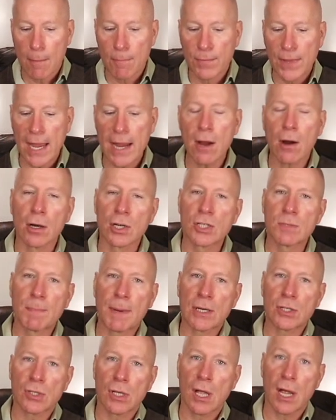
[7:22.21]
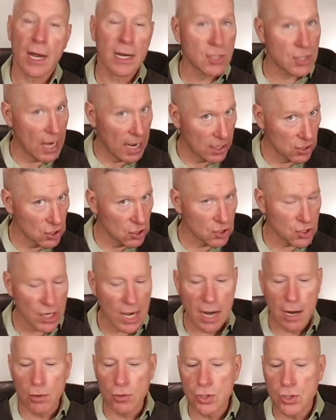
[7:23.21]
They are specialized, as it
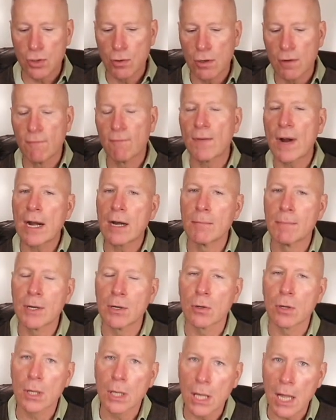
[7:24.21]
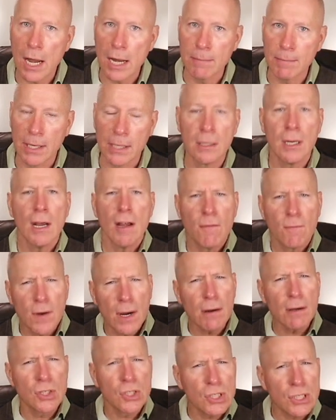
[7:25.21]
sounds, to an environmental climate.
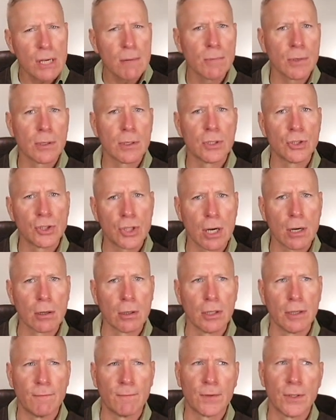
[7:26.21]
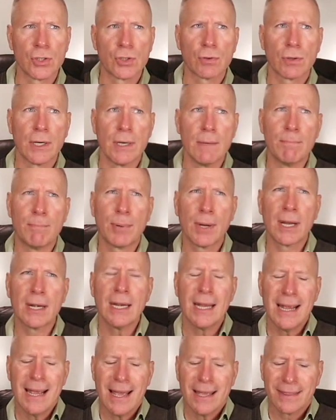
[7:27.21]
Very similar to jungle infantry,
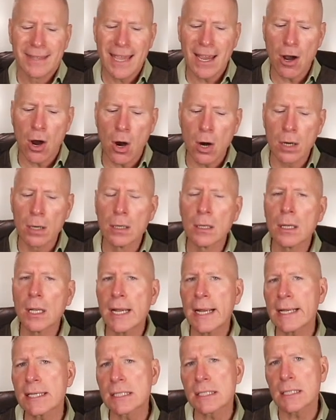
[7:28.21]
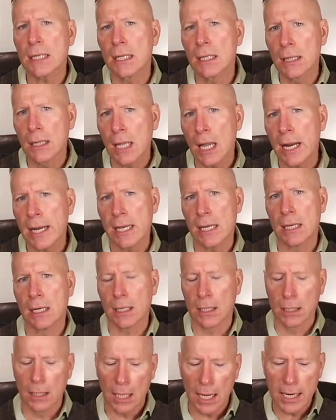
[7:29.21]
but they are less
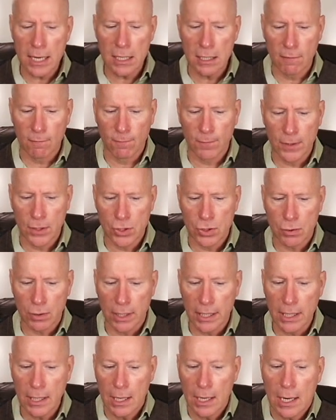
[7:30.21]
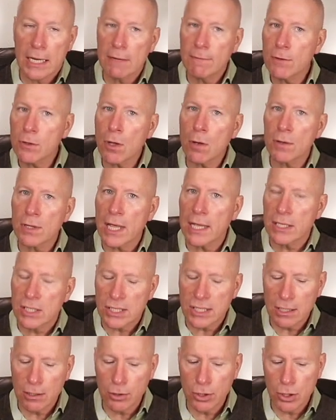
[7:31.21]
like light infantry, even though they
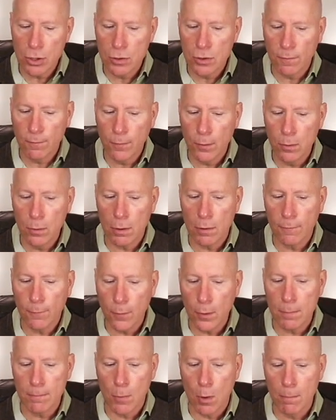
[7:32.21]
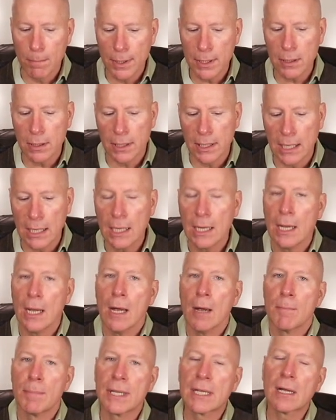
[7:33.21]
still use foot mobility,
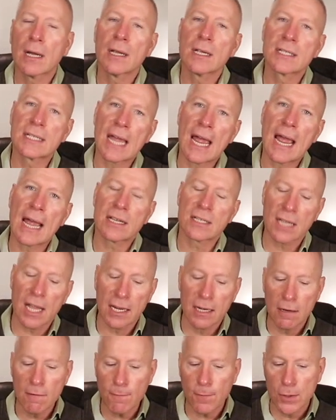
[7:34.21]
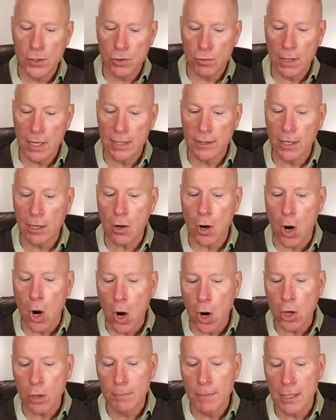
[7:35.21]
because as light infantry, they're
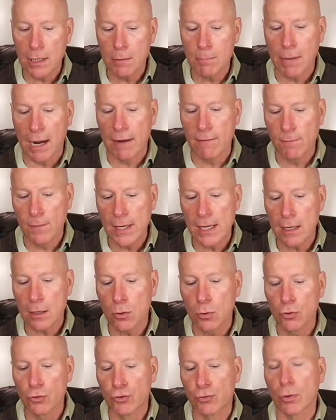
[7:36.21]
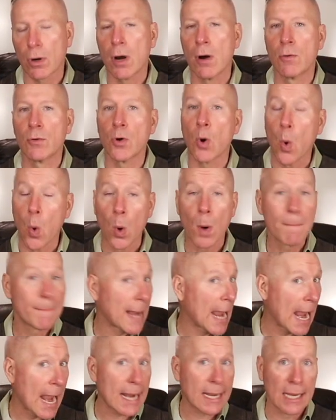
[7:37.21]
augmented by vehicle, drone, or
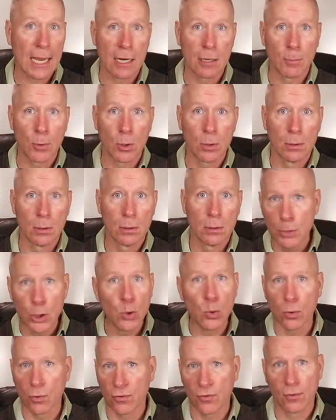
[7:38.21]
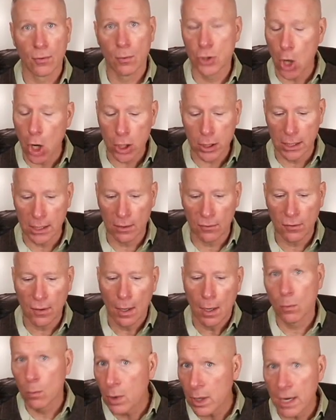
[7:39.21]
pack animal. Mules, donkeys,
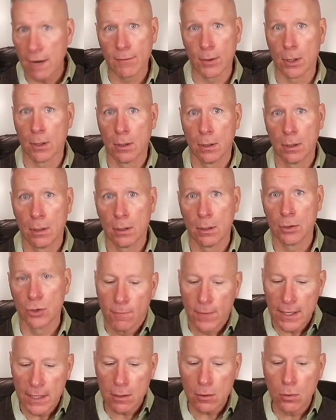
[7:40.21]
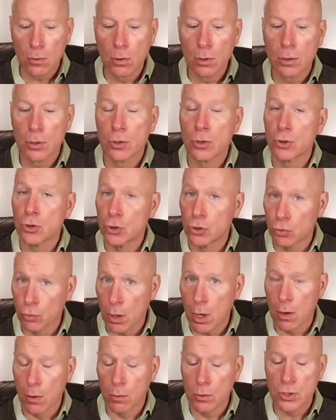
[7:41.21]
whatever. Vehicle,
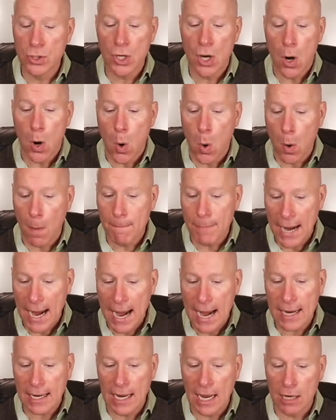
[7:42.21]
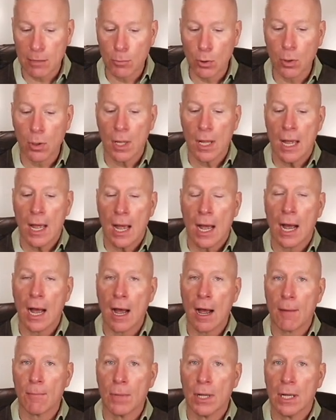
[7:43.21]
drones, or pack animal
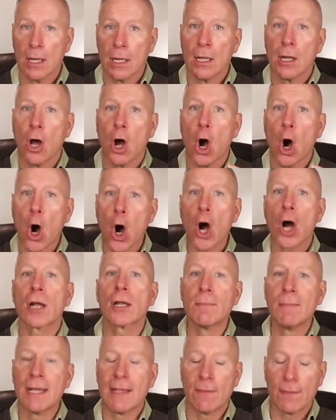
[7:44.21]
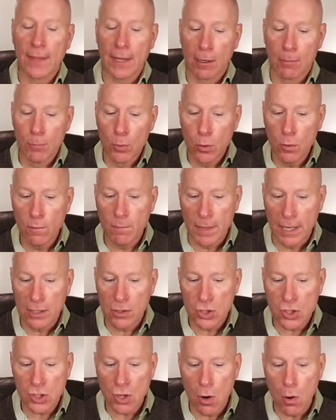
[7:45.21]
augment their
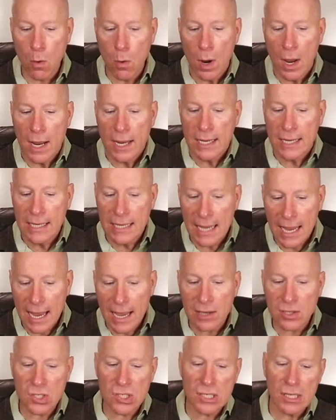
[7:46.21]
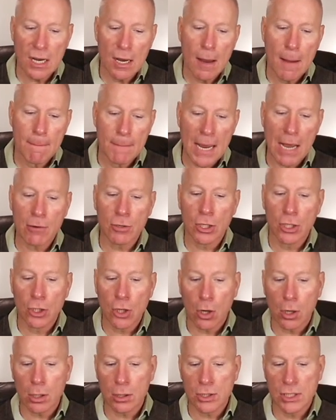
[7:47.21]
movement. So yes, mountain and
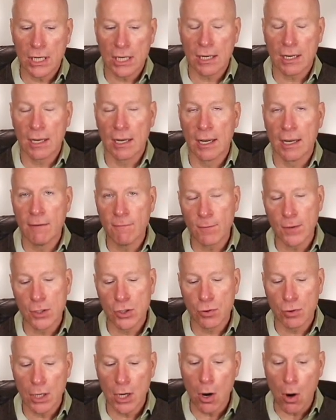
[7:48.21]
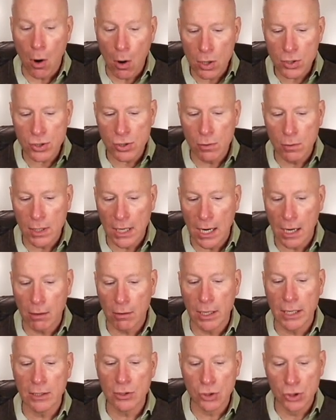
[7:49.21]
Arctic infantry also
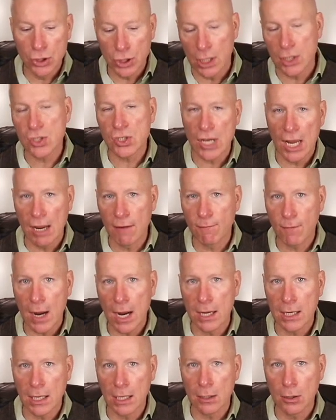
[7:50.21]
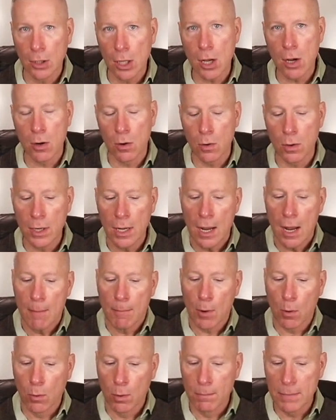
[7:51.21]
carry just a fighting load,
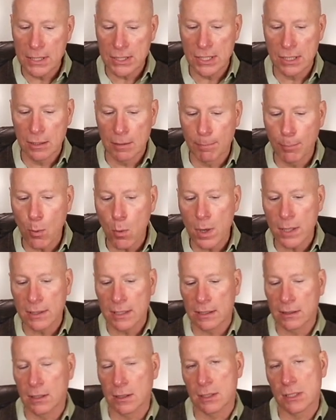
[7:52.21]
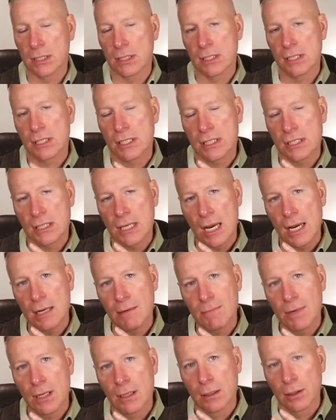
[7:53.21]
but we're missing the point that the
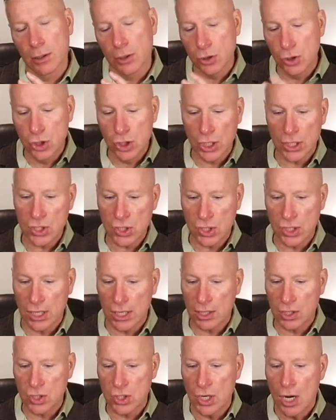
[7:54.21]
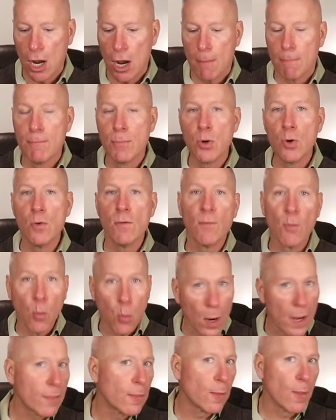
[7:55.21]
sustainment logistics move
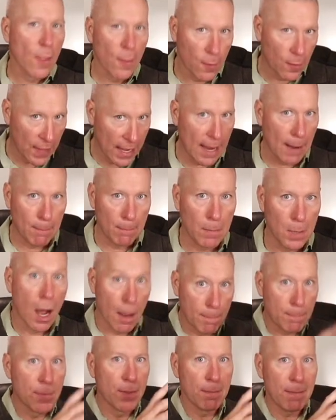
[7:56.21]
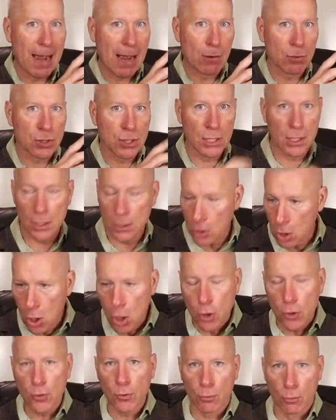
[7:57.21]
with them up the mountain,
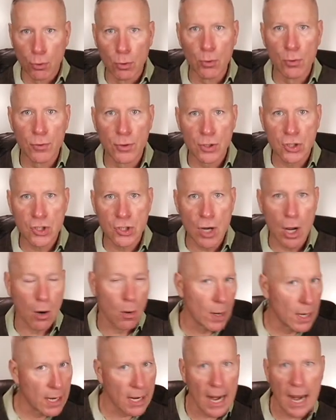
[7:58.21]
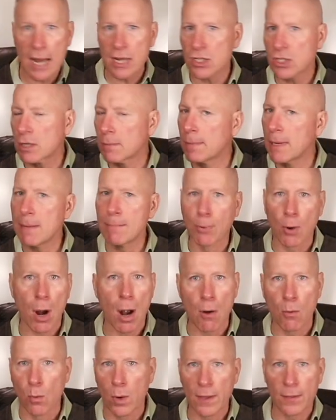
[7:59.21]
through the snow. It has to be
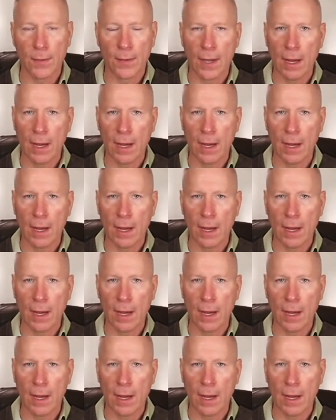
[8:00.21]
brought with